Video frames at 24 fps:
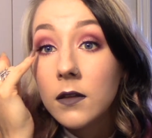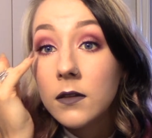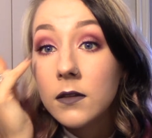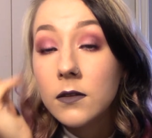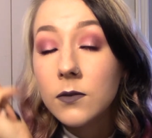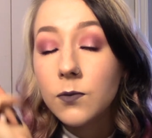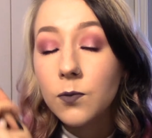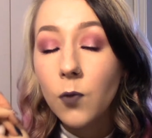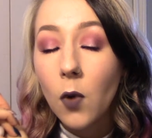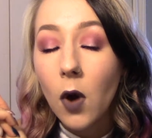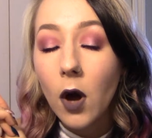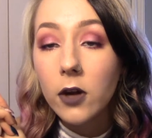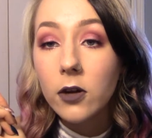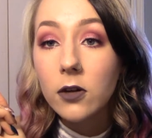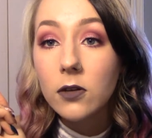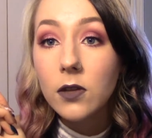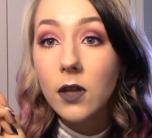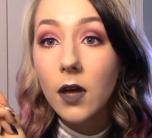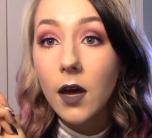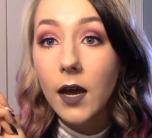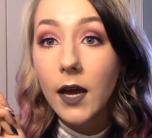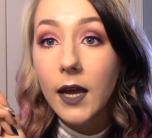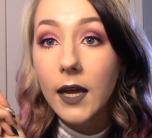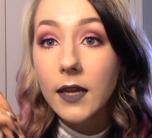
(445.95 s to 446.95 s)

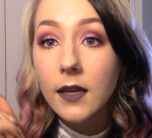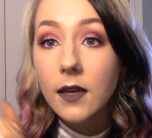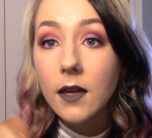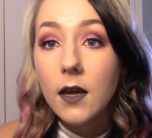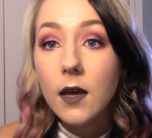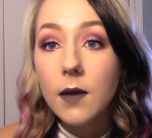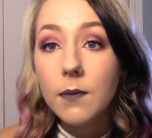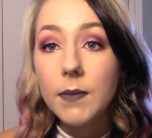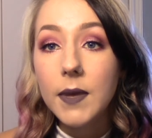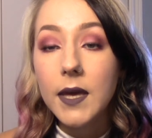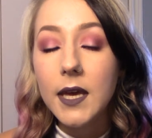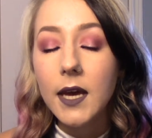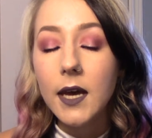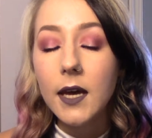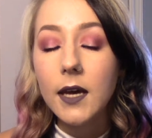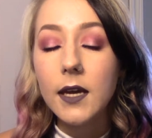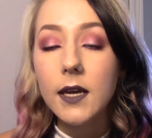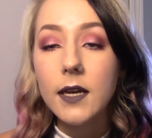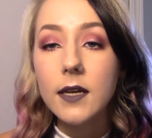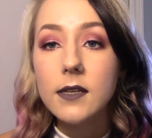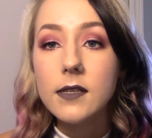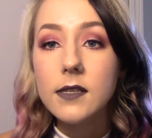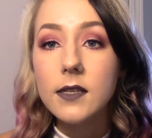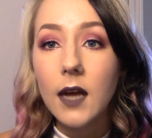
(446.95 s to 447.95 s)
waterline
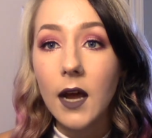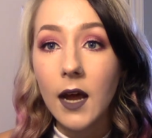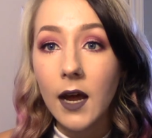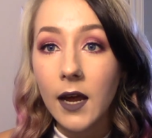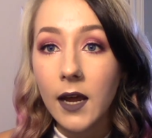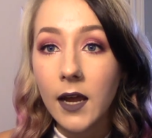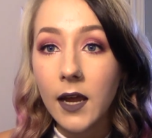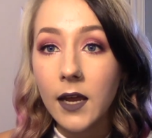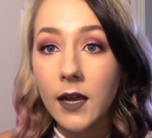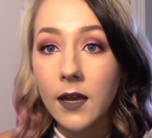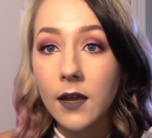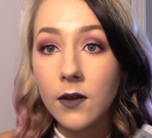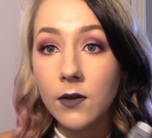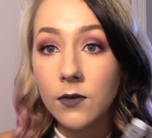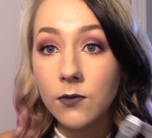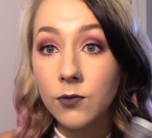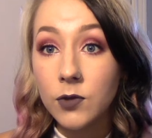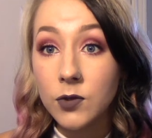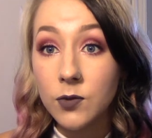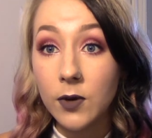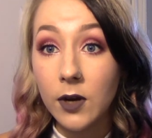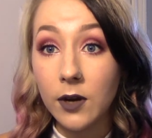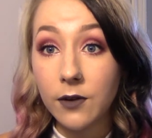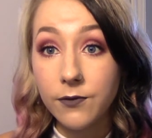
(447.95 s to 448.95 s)
because I
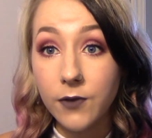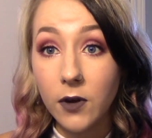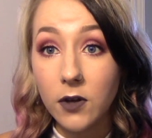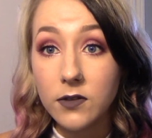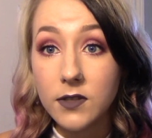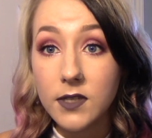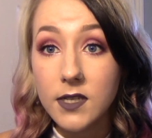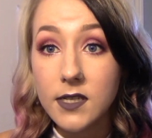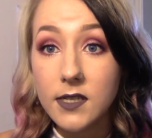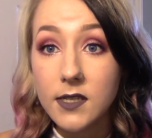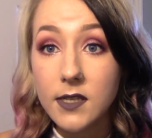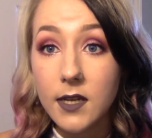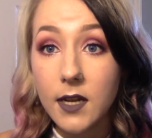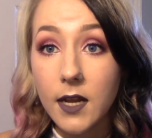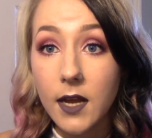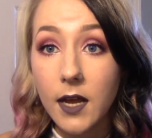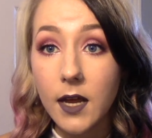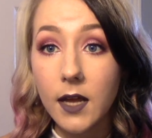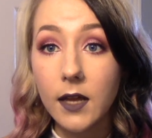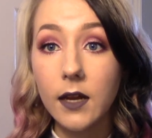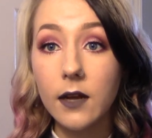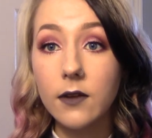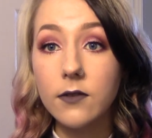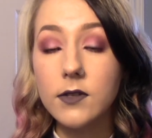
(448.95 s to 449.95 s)
was wearing falsies
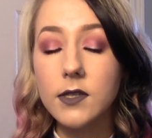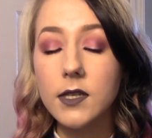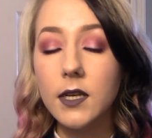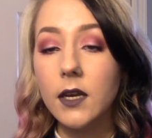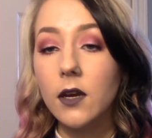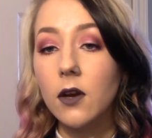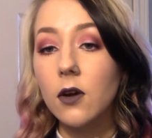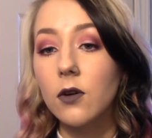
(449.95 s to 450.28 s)
today and I was like,